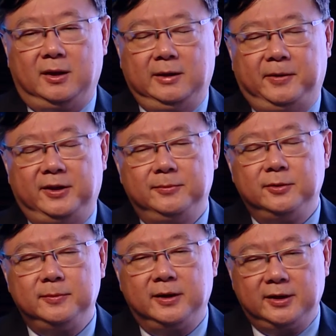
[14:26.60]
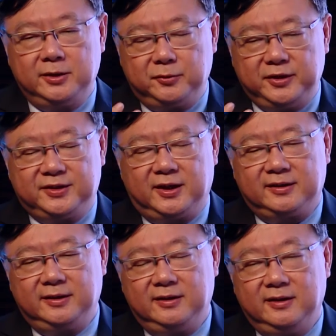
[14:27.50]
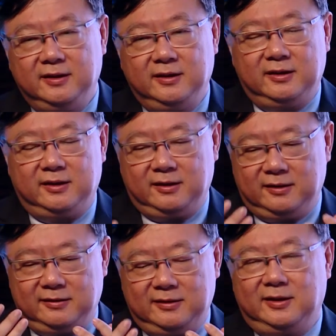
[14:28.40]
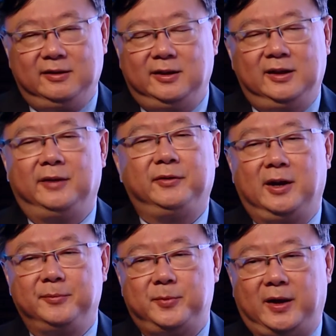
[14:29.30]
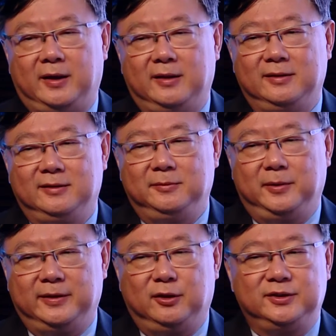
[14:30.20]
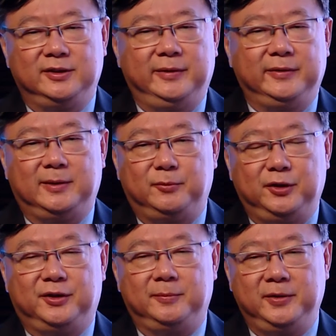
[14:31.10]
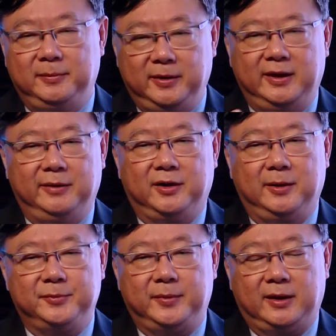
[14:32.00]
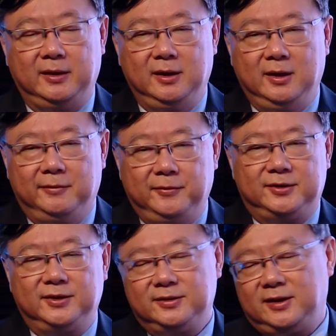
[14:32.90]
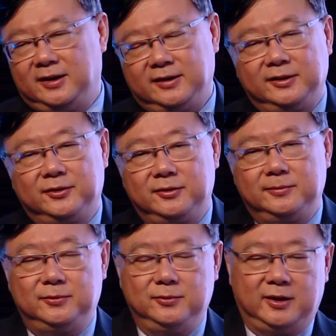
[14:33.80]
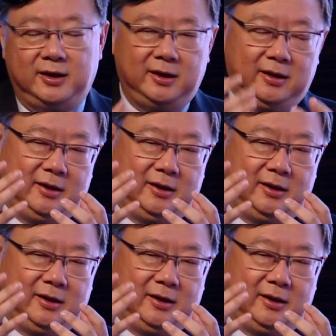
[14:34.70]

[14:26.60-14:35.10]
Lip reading: ependymoma, you resect it, it never comes back. When you consider giving some radiotherapy, but it never comes back. Versus another group where